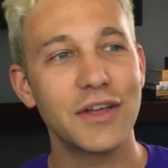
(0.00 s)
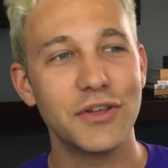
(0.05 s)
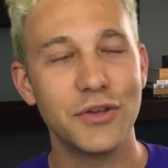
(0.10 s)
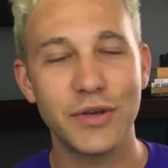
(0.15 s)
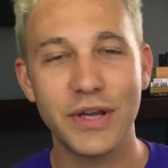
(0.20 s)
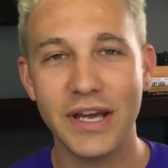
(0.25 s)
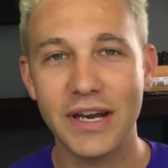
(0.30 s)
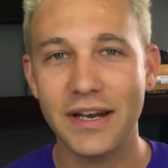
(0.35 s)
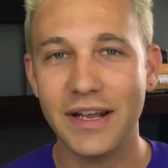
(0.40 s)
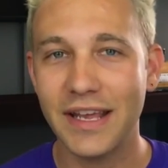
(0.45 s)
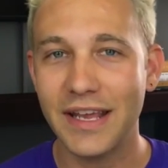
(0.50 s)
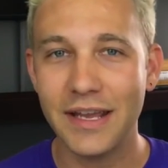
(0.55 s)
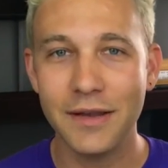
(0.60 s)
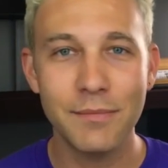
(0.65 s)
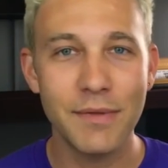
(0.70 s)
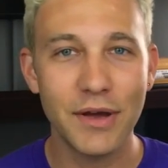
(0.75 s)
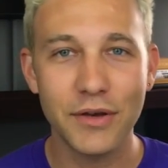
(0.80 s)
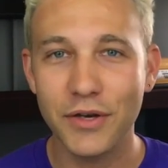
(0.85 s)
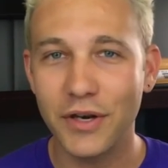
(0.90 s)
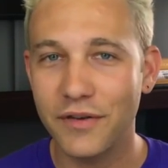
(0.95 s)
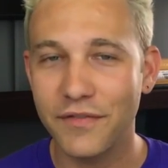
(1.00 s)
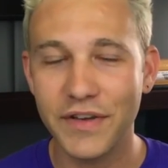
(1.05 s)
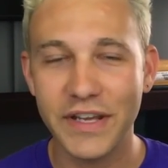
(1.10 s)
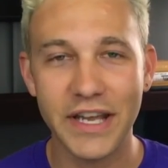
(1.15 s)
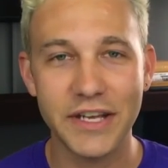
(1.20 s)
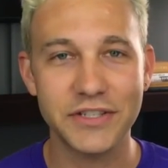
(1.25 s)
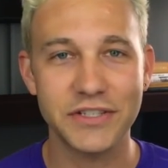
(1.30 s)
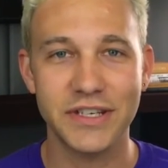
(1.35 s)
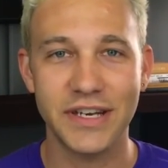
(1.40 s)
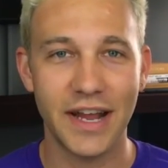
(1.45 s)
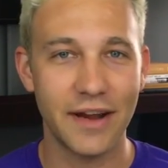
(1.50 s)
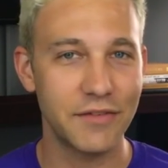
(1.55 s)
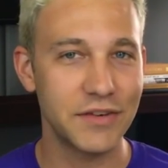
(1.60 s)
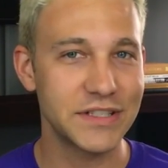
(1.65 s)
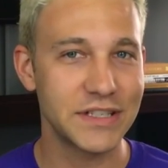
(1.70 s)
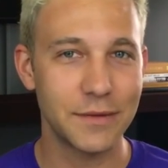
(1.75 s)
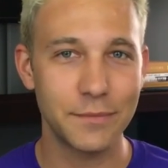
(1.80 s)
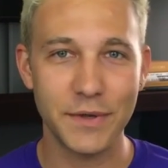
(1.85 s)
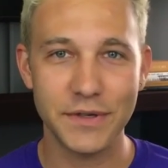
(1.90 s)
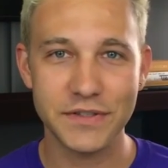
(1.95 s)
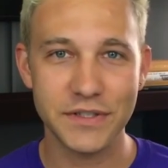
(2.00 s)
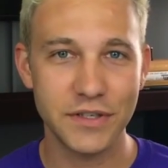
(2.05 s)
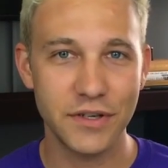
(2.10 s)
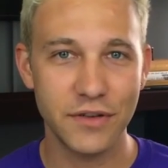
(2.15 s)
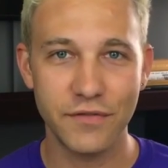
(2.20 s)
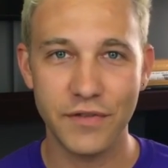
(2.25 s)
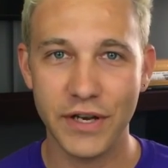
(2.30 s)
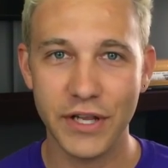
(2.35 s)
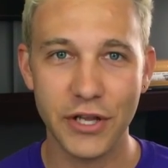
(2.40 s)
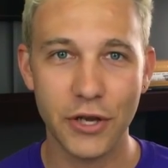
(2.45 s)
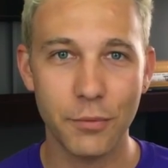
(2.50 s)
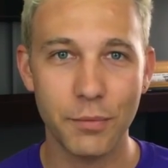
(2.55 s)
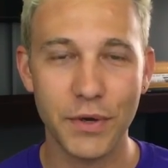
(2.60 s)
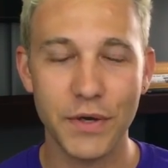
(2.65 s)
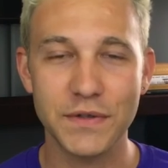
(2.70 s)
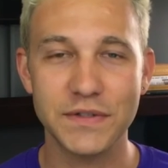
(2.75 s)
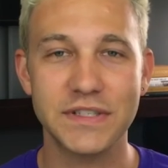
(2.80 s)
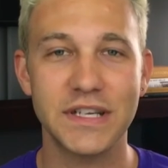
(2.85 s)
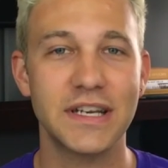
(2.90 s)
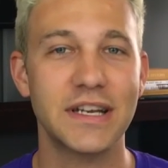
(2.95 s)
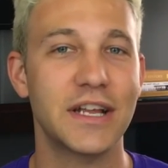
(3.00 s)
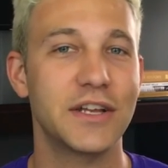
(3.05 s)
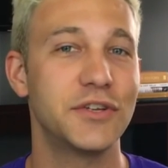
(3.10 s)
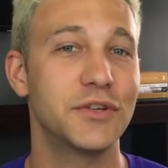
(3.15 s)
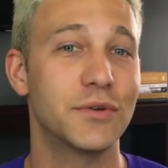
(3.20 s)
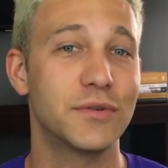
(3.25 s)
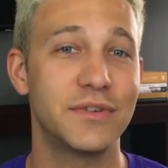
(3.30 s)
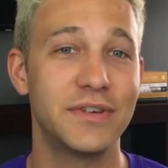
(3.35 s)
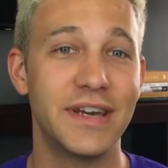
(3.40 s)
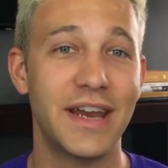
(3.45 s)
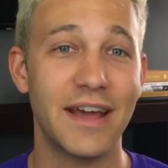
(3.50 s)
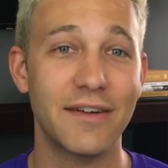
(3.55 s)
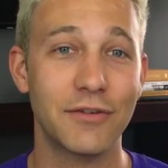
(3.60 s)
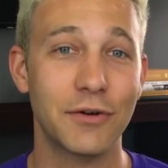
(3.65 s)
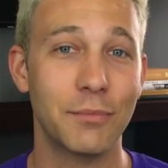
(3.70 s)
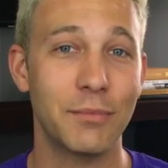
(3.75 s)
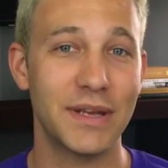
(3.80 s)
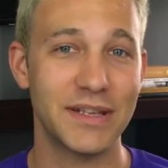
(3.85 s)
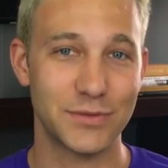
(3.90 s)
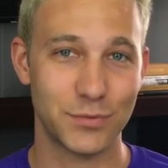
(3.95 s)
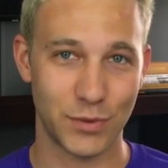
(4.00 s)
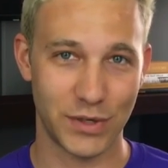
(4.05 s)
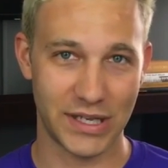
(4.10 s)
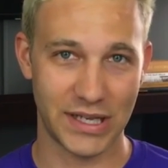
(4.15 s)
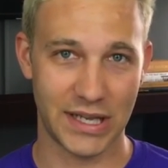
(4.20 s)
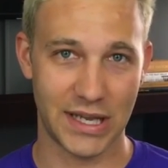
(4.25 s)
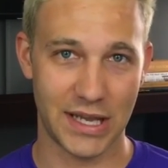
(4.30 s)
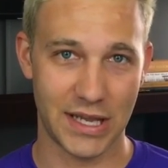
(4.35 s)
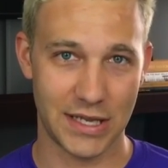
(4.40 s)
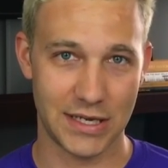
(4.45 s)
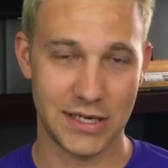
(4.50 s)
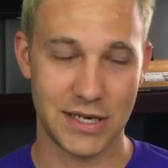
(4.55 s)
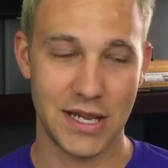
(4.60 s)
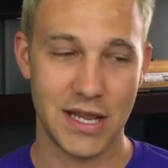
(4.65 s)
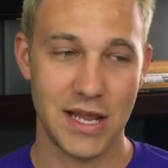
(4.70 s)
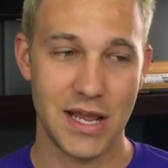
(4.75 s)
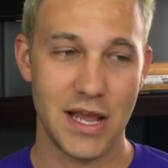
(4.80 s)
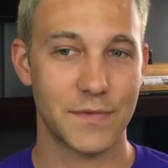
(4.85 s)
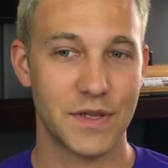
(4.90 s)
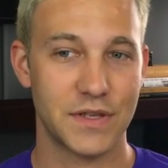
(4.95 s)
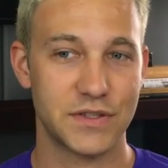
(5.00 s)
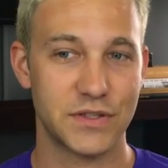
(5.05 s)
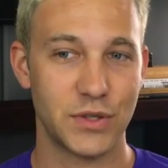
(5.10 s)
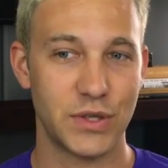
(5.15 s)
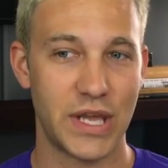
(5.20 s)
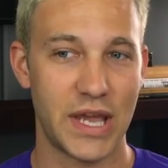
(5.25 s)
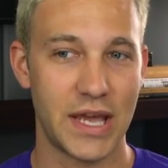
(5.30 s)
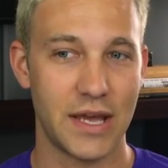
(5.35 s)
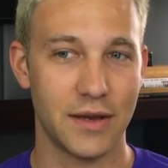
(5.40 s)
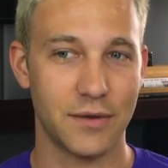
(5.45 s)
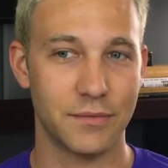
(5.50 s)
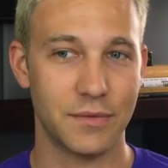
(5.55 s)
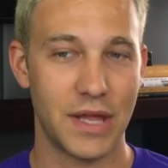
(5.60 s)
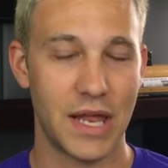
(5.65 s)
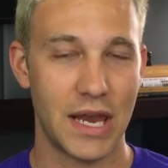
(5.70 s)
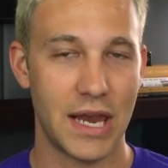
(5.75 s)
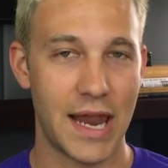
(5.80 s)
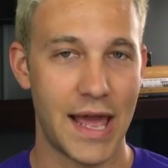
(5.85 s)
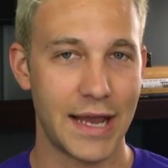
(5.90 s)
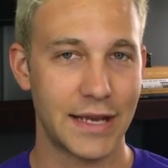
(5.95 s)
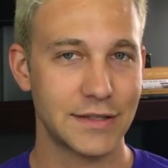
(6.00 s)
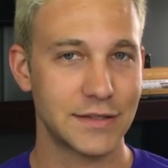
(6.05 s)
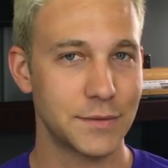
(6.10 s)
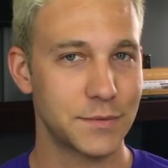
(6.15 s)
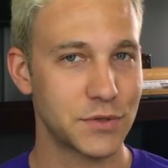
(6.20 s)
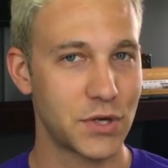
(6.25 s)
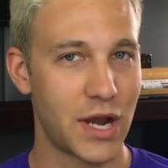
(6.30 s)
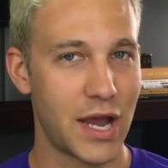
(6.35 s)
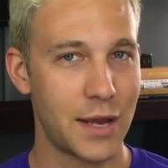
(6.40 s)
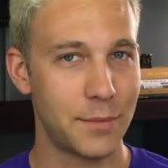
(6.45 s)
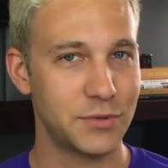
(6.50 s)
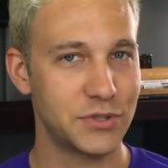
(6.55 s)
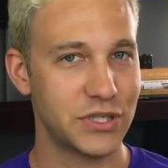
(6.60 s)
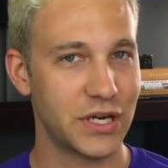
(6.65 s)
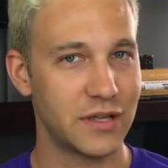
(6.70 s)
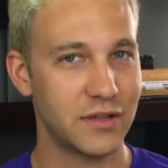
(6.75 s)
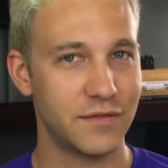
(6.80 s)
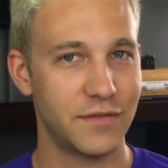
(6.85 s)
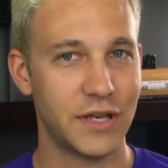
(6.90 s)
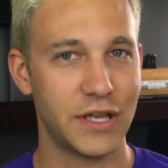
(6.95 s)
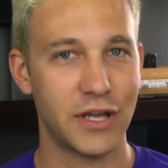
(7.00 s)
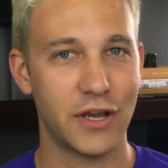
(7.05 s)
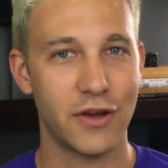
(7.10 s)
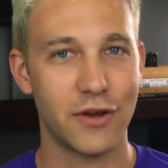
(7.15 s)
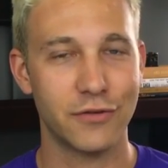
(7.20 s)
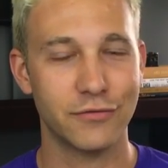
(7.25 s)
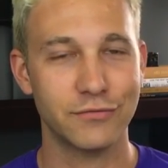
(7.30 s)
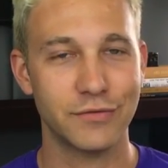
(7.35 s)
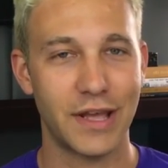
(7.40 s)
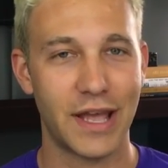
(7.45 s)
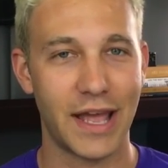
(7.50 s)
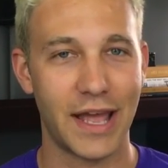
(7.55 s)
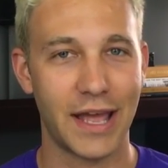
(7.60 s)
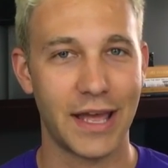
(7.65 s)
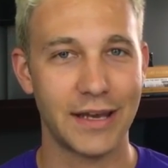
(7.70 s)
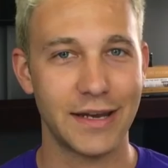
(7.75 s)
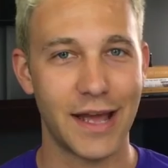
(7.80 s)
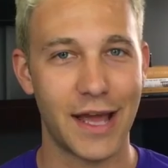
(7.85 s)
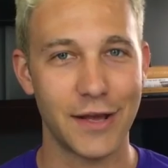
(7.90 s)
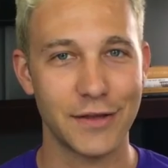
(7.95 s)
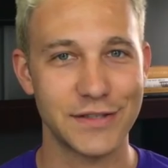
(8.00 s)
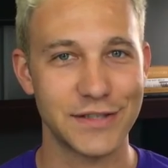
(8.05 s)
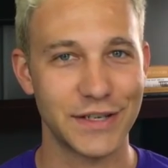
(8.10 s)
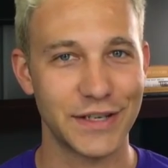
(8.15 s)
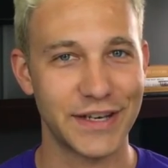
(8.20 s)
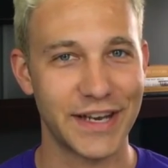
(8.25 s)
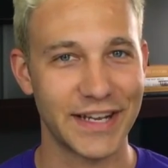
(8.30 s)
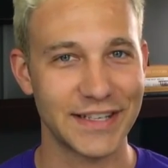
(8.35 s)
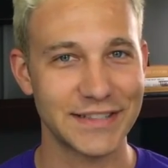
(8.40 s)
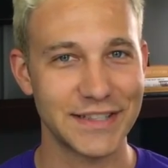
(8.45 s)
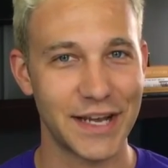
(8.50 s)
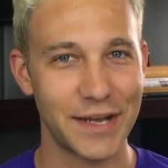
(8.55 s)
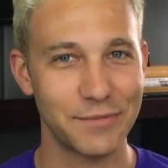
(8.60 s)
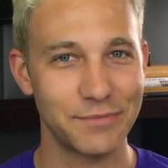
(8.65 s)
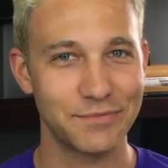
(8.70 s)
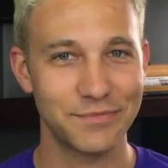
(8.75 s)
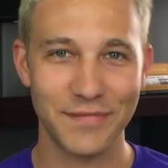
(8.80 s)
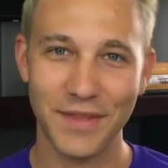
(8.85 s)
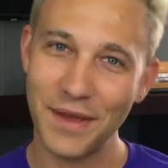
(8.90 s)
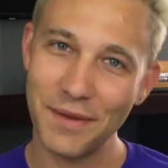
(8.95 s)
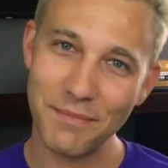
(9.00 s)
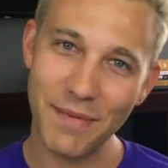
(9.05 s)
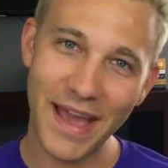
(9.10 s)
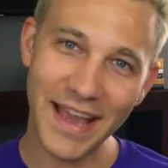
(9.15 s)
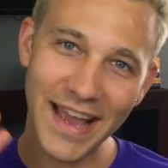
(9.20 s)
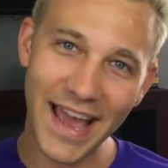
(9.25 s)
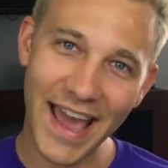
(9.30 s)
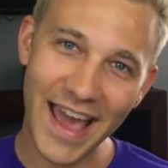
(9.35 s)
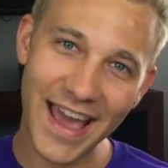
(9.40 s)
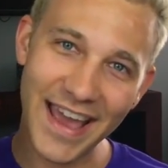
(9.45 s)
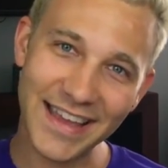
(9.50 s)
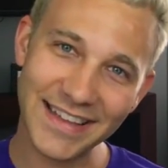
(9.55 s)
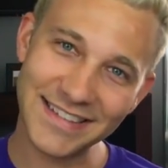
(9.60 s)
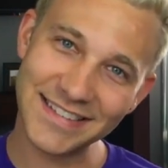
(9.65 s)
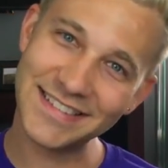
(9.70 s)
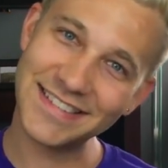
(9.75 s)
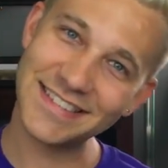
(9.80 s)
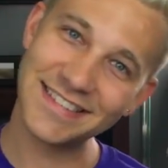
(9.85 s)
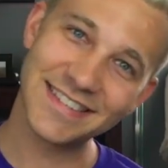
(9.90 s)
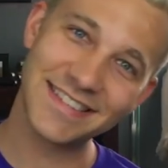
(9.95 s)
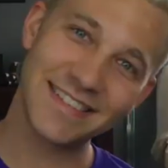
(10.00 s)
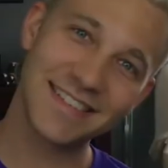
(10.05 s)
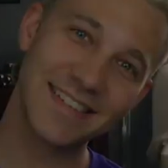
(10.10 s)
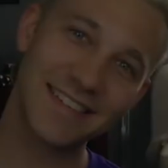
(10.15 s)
You get an email notification every time there's a new video posted, and you'll never miss one again. So yeah, like, subscribe, share the video, and I'll see you next time. Bye, guys!